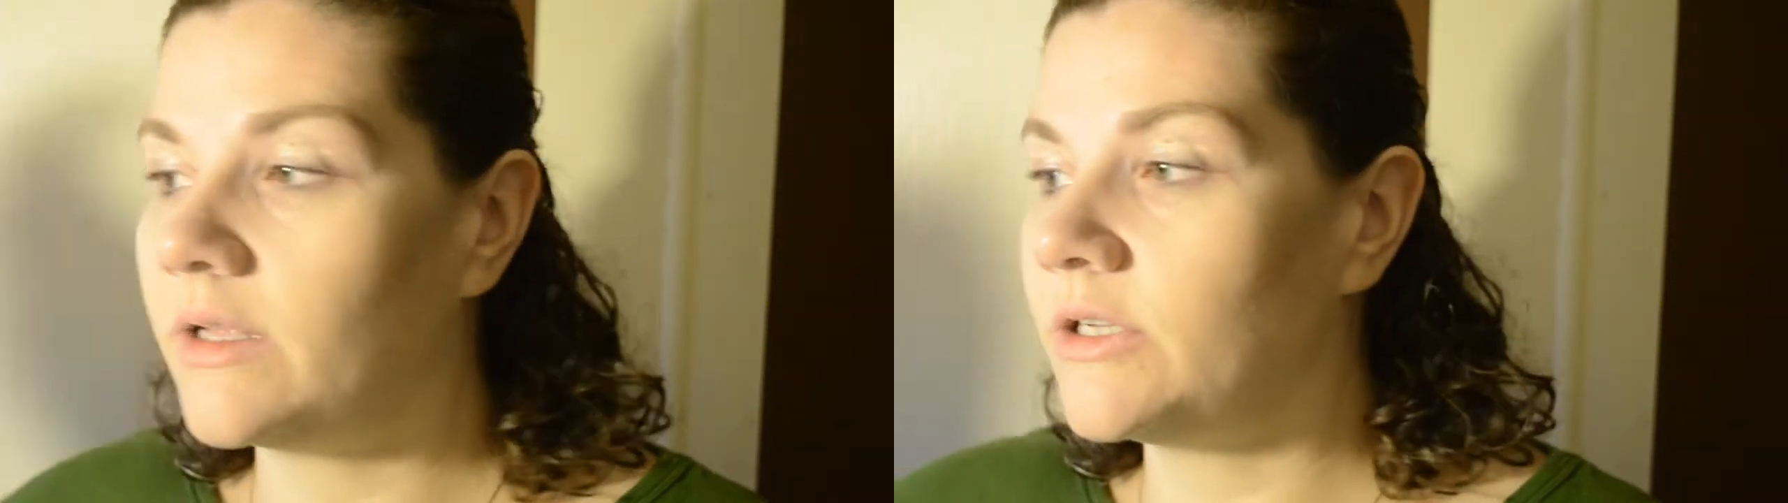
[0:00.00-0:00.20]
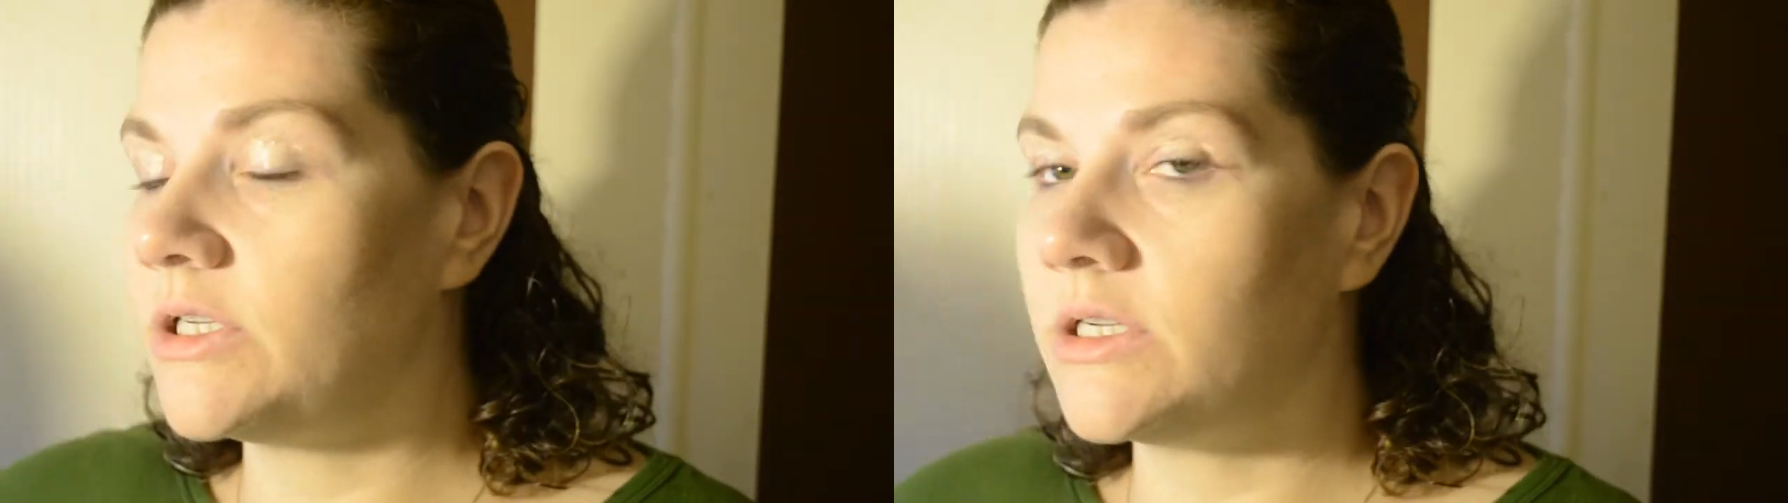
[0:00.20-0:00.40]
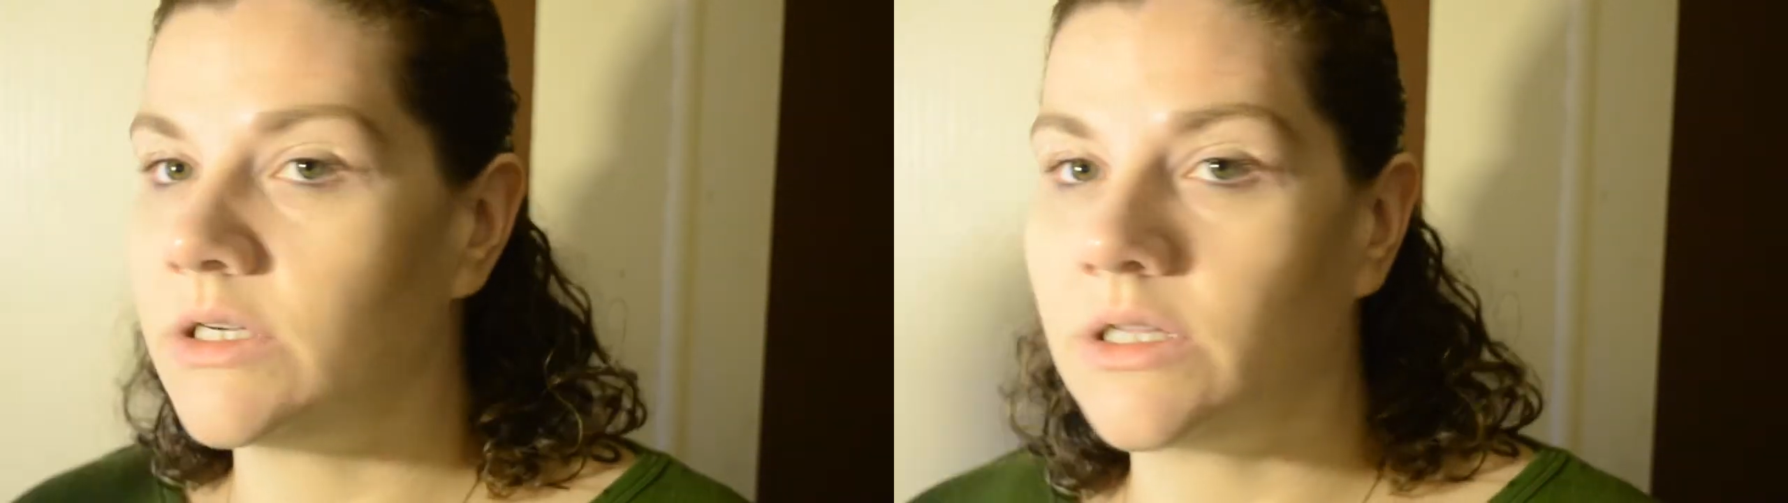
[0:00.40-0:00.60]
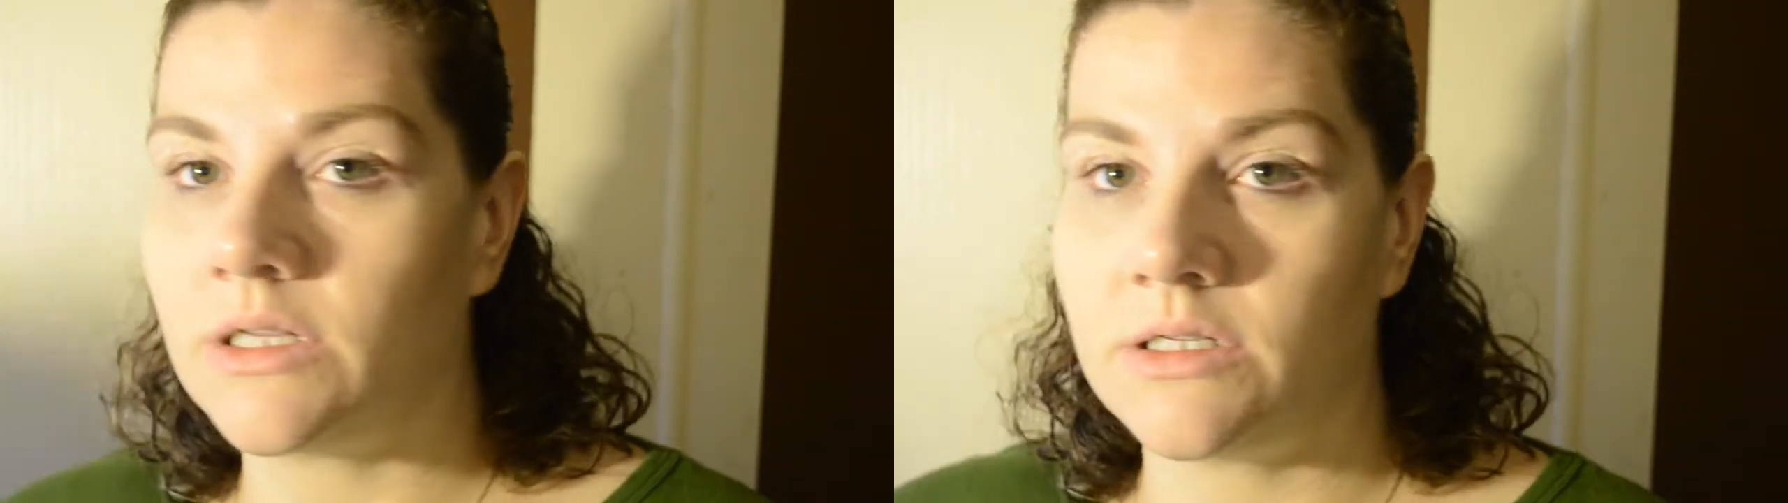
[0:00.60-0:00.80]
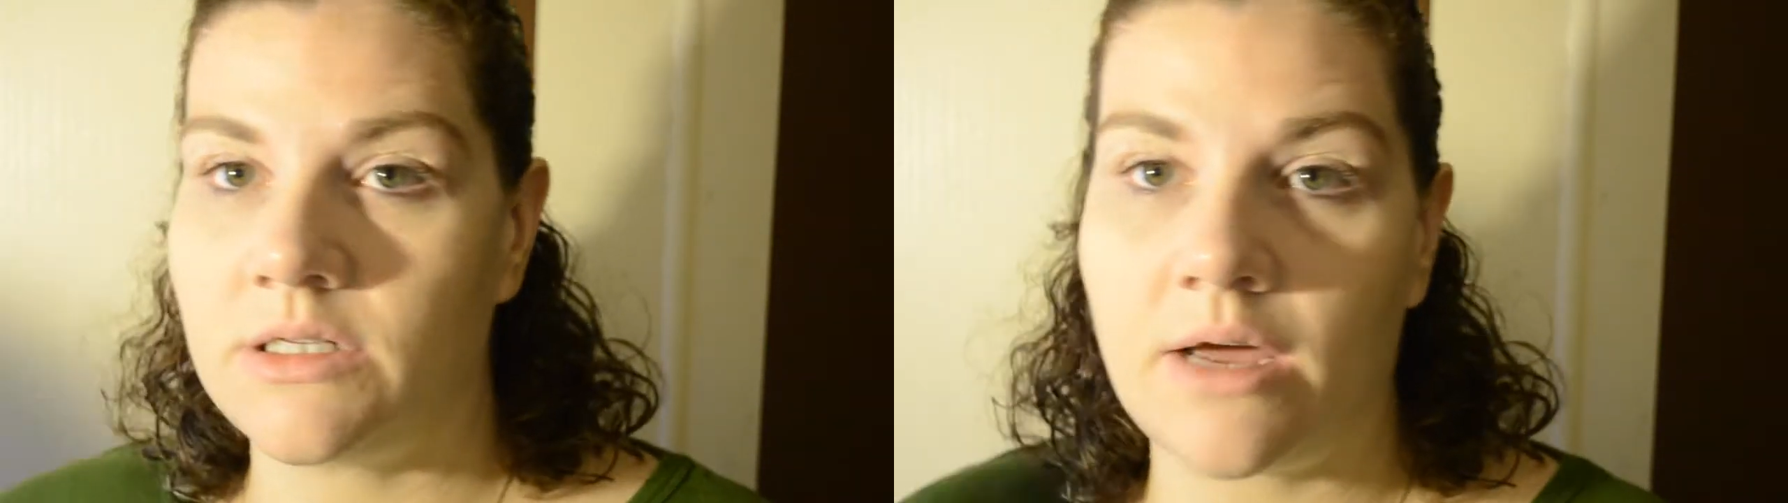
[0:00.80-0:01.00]
that she took
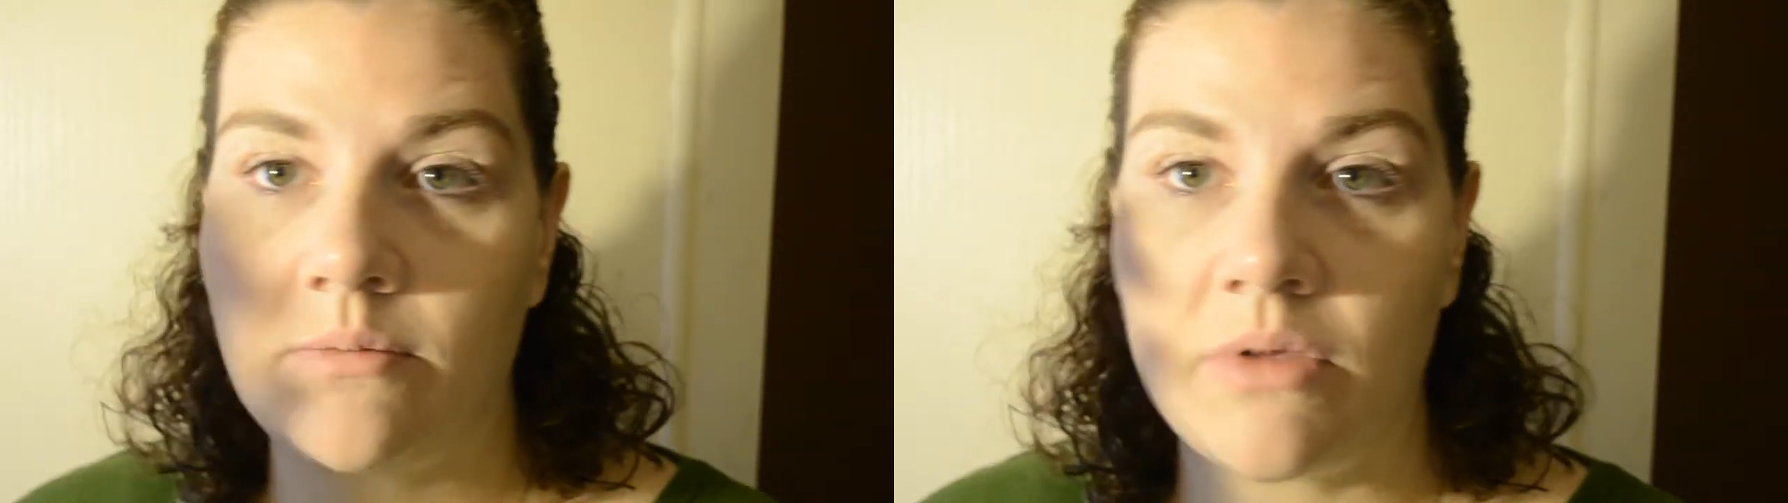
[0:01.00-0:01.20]
this step